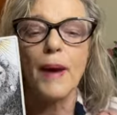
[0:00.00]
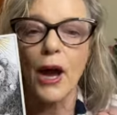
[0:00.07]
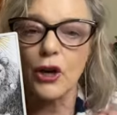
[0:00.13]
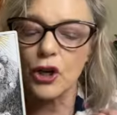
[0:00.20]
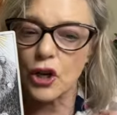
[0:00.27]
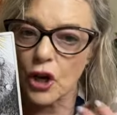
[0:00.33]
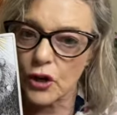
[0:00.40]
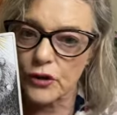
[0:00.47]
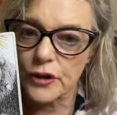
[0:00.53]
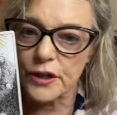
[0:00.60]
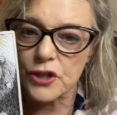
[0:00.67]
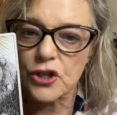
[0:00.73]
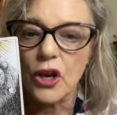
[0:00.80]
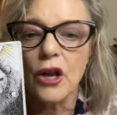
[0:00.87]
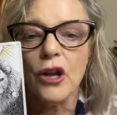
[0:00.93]
about
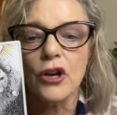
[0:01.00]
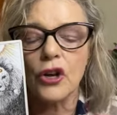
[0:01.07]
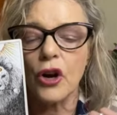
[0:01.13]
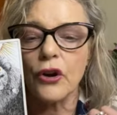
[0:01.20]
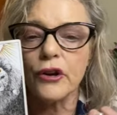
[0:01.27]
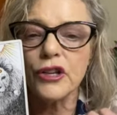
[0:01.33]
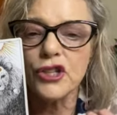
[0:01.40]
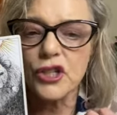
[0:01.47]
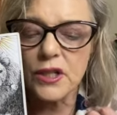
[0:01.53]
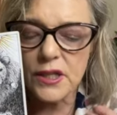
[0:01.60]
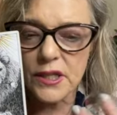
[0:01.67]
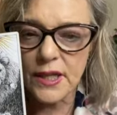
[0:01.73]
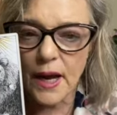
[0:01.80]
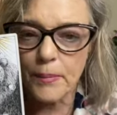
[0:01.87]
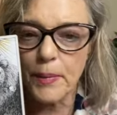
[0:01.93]
courage. Courage to
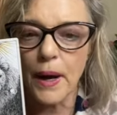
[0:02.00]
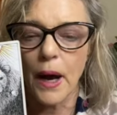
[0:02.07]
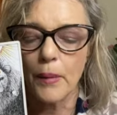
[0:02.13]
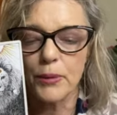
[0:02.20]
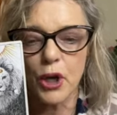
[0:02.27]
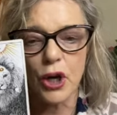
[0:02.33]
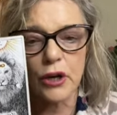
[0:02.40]
step up.